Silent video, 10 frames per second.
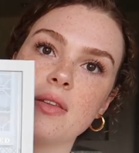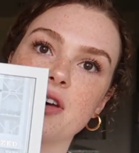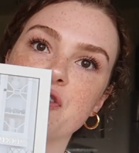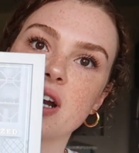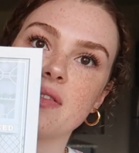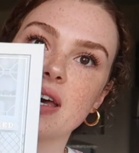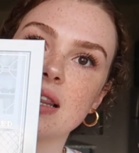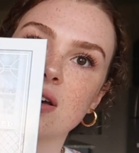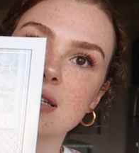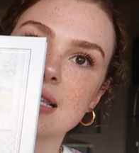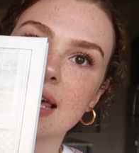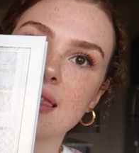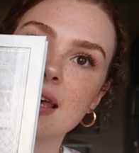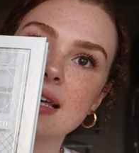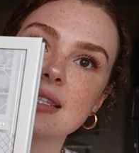The front of it looks
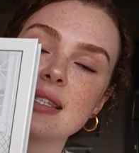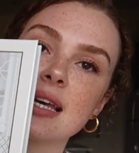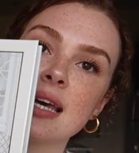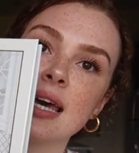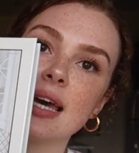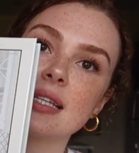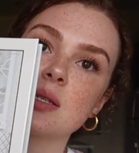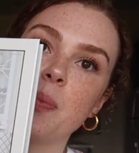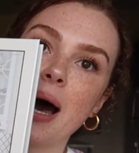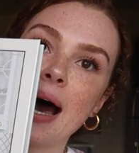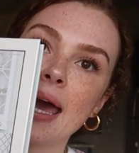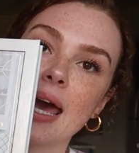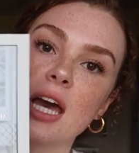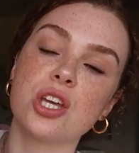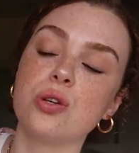like this. It's by
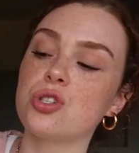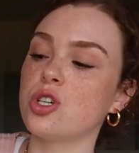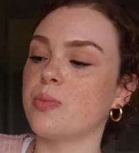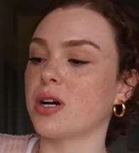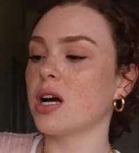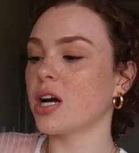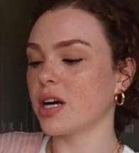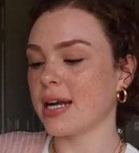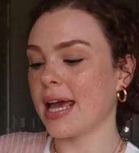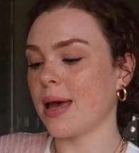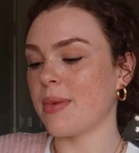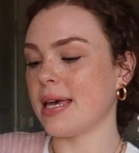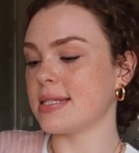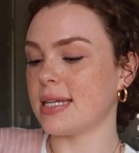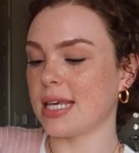a YouTuber. Her name
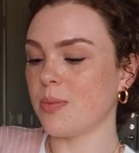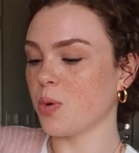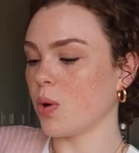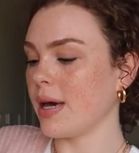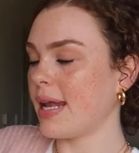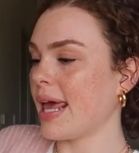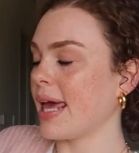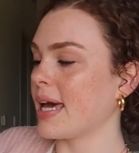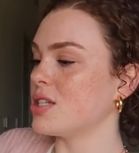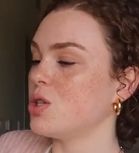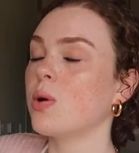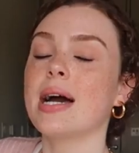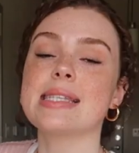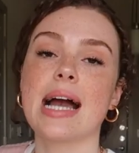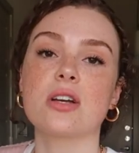is Nikki Boyd, and you
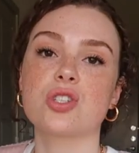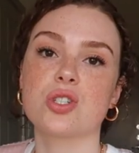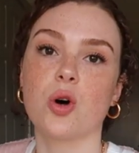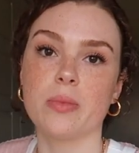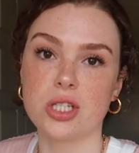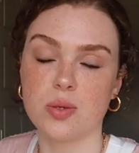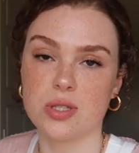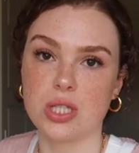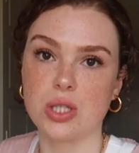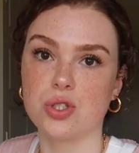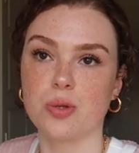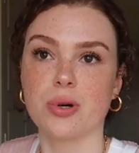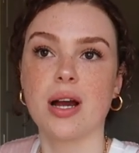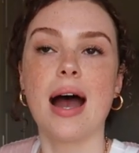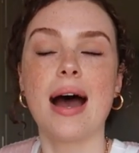guys actually told me she was a
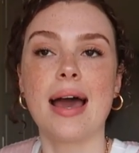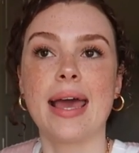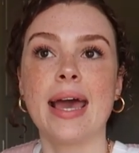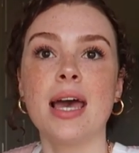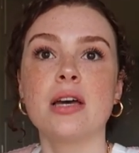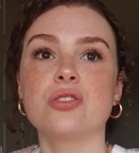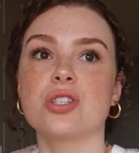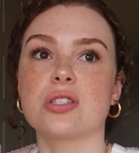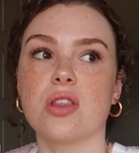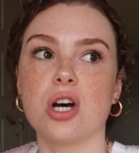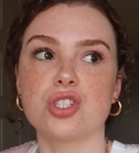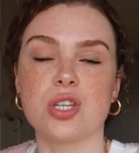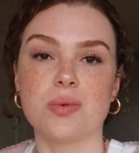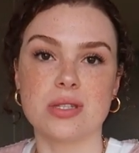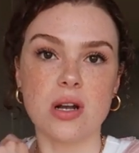YouTuber. I just thought
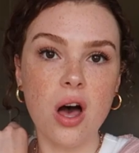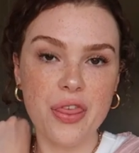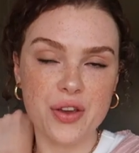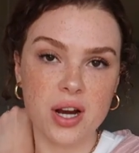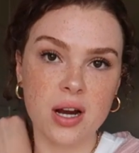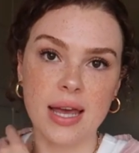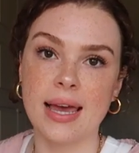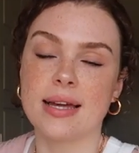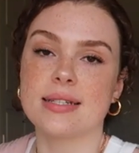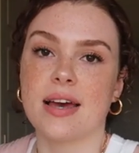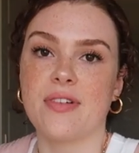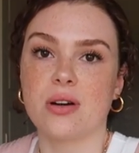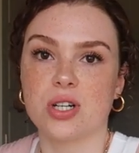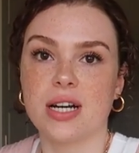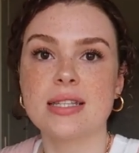she was an author, and I
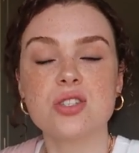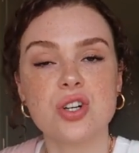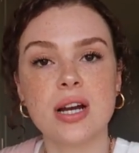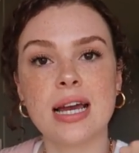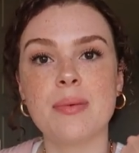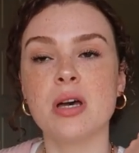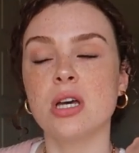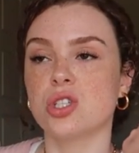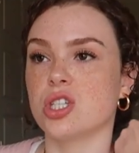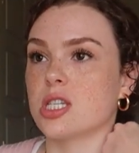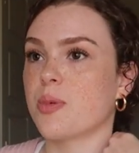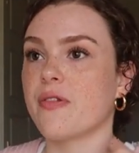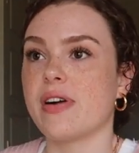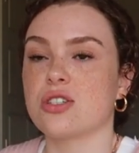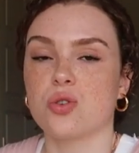found her Instagram. She's a
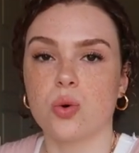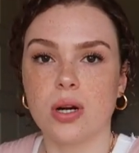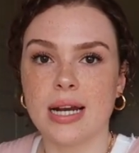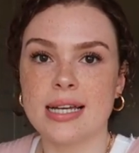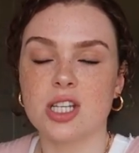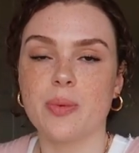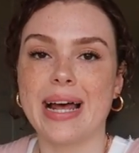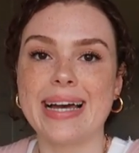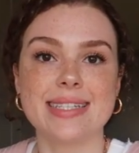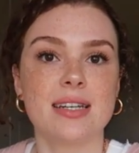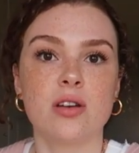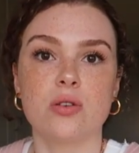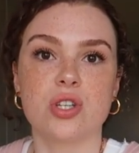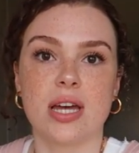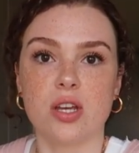professional organizer, but I didn't know
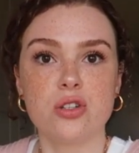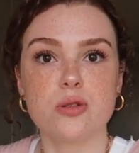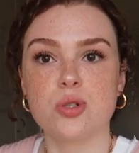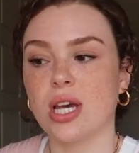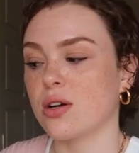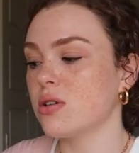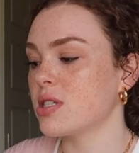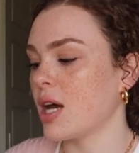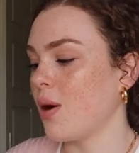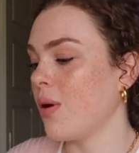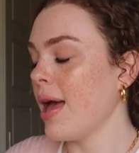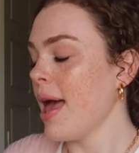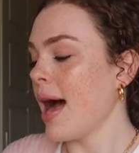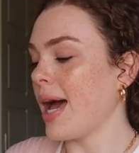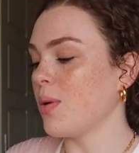she had a YouTube channel, so
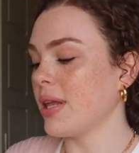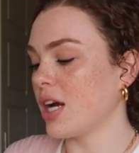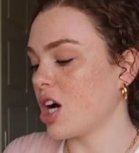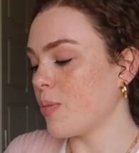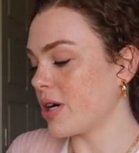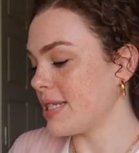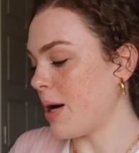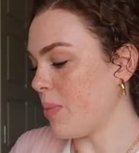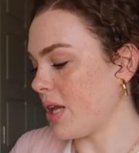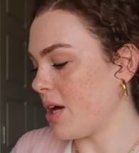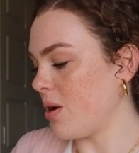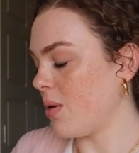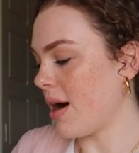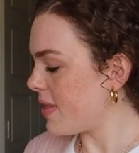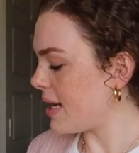I will link her book down
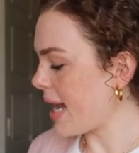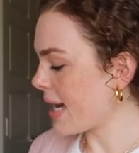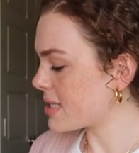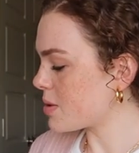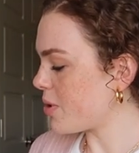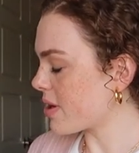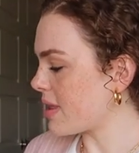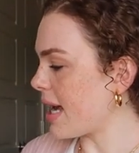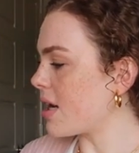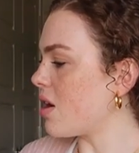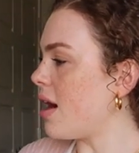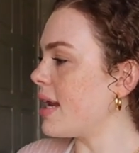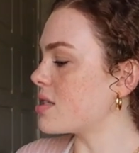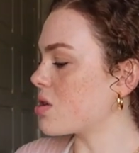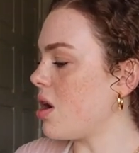below. The next book that I
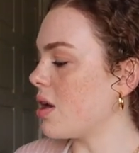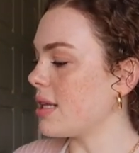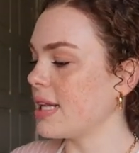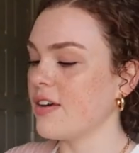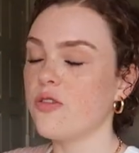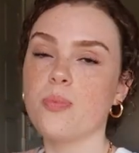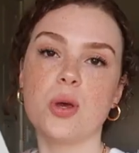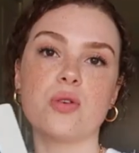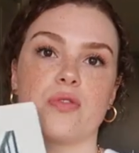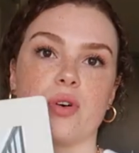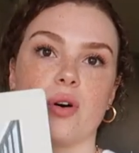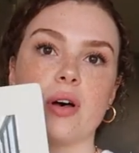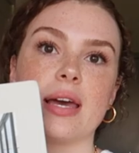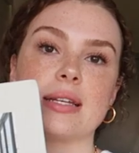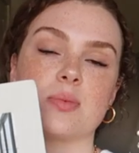got is called Live
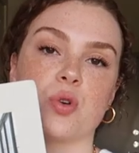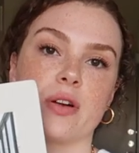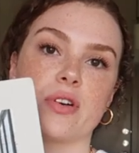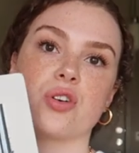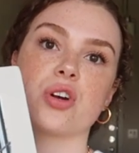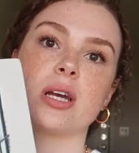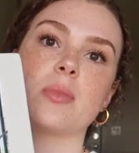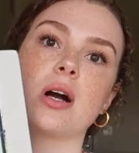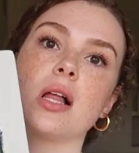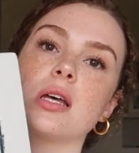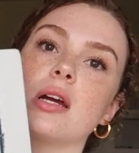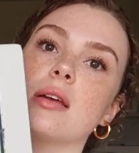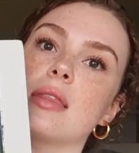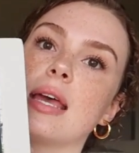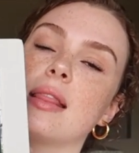Beautiful. It is more of a cream
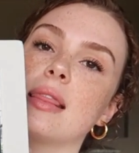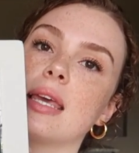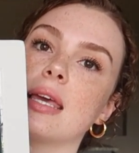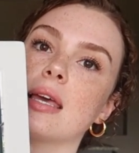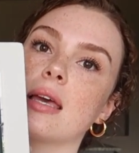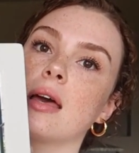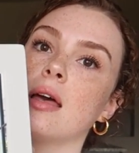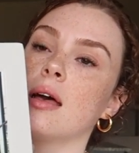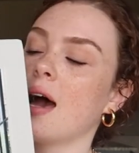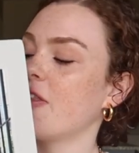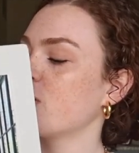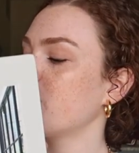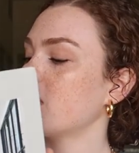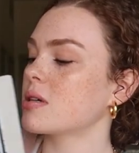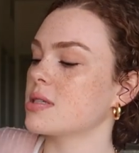color than the other
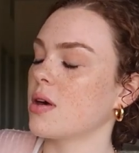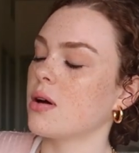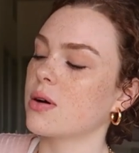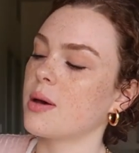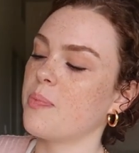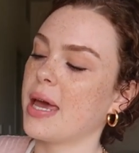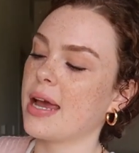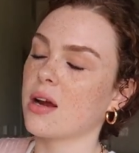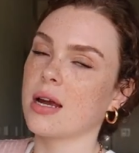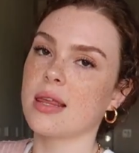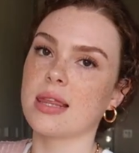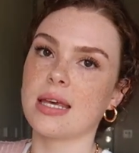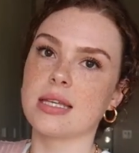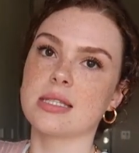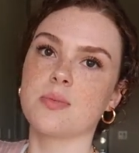book, so comparing
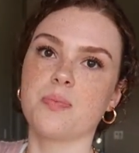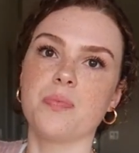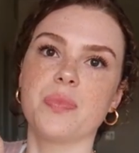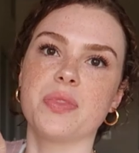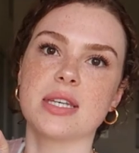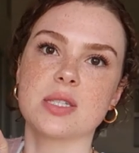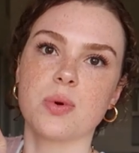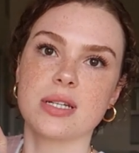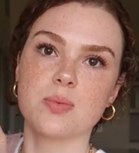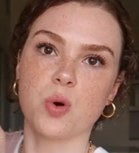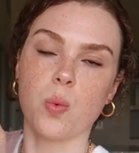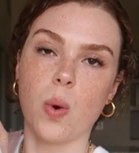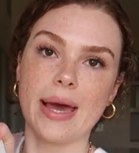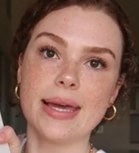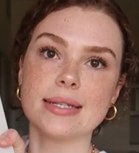these, this one is more
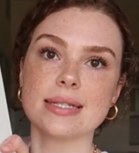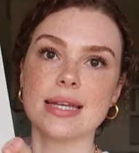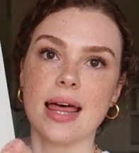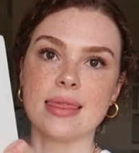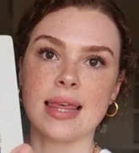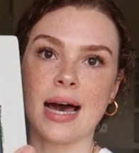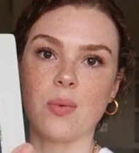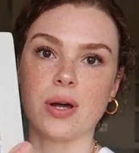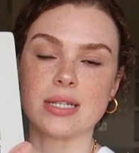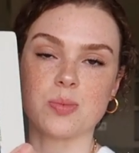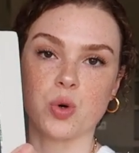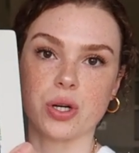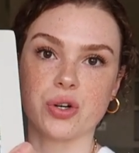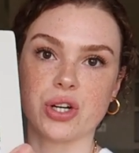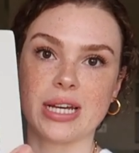white, and that one is more
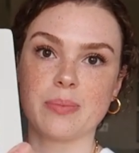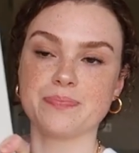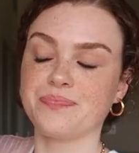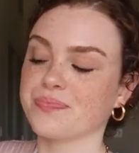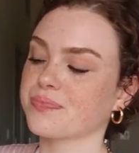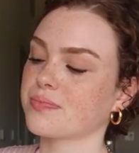cream.